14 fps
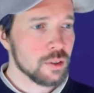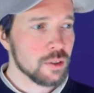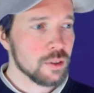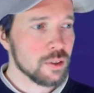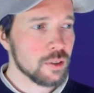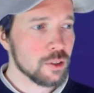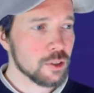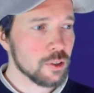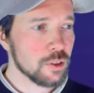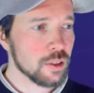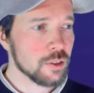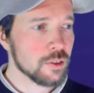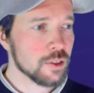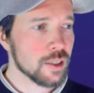not only
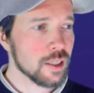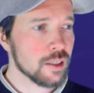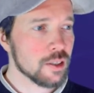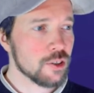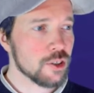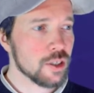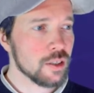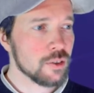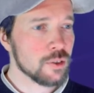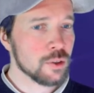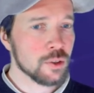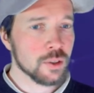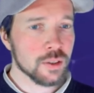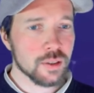understand the chain
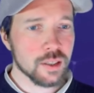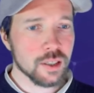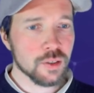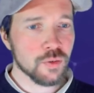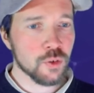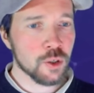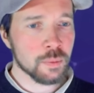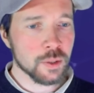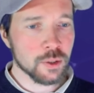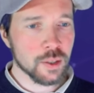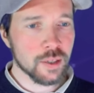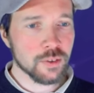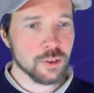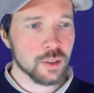rule in this form, but you
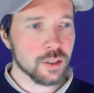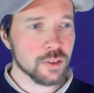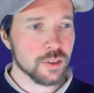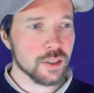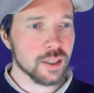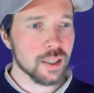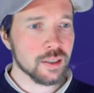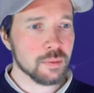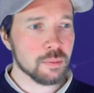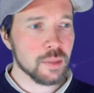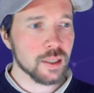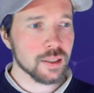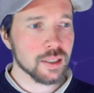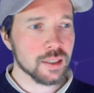have to understand the
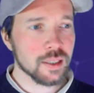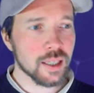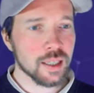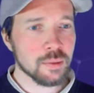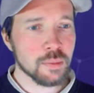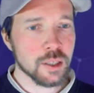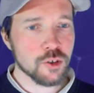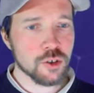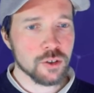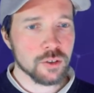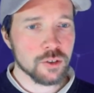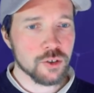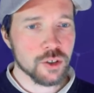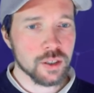
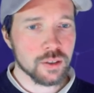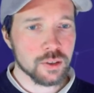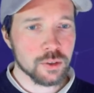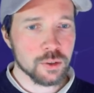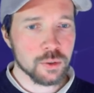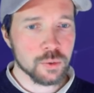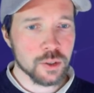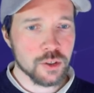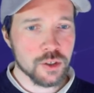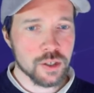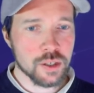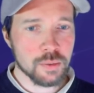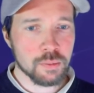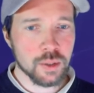multi-dimensional chain rule, which
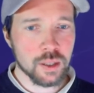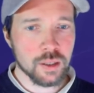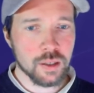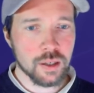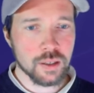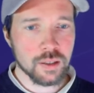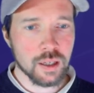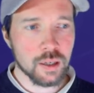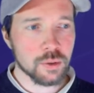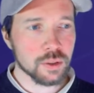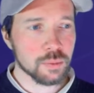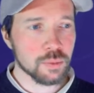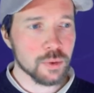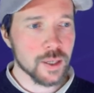is beyond our
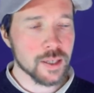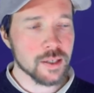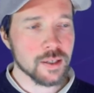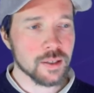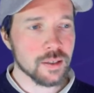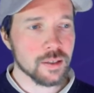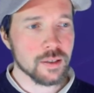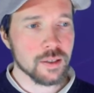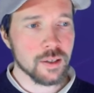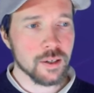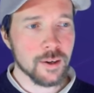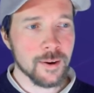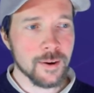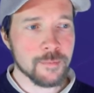present
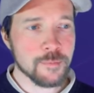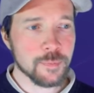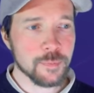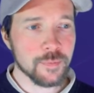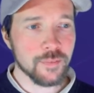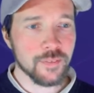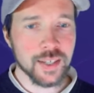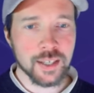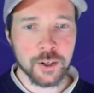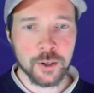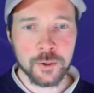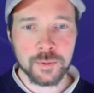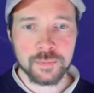video.